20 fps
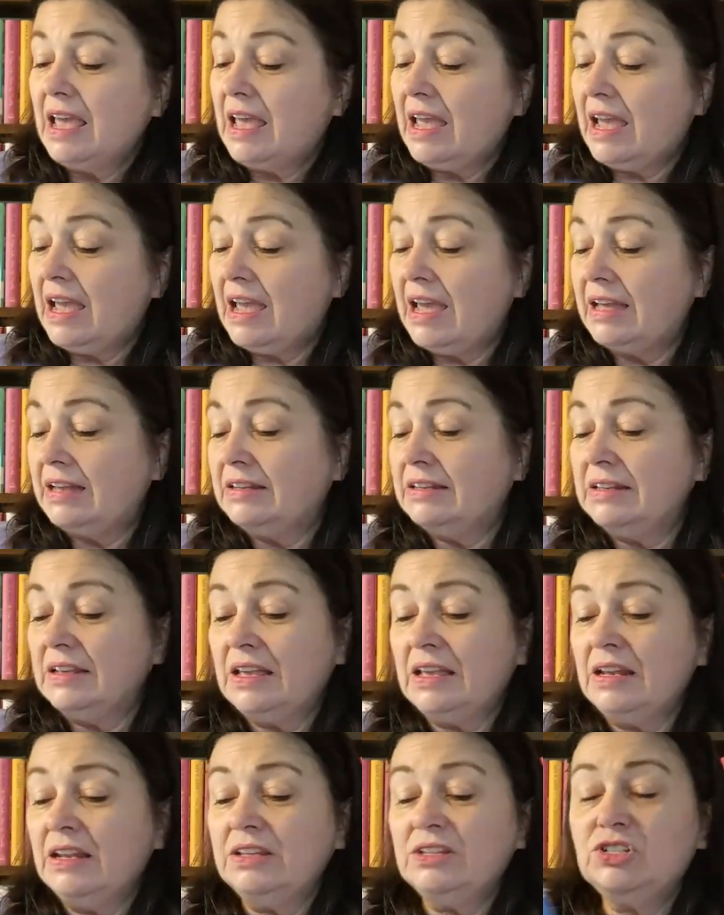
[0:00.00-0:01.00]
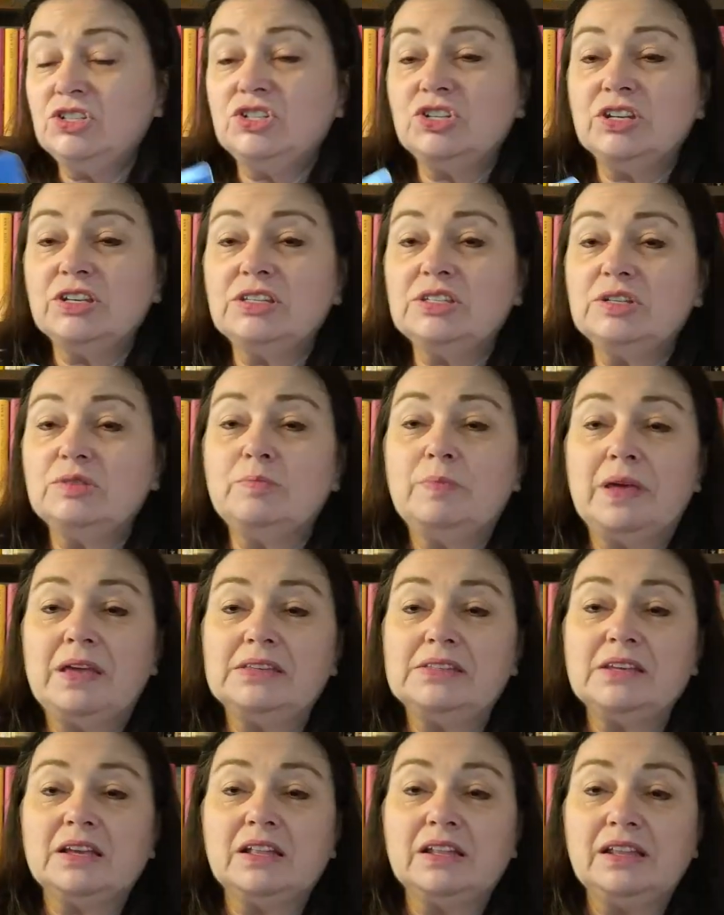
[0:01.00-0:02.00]
And it is just
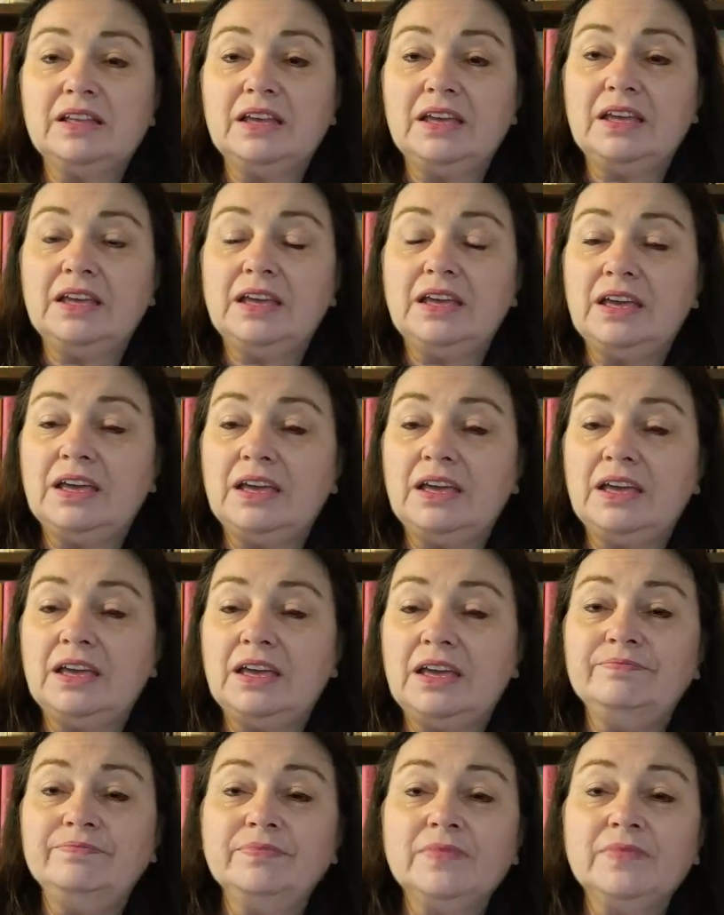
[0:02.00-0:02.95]
basically a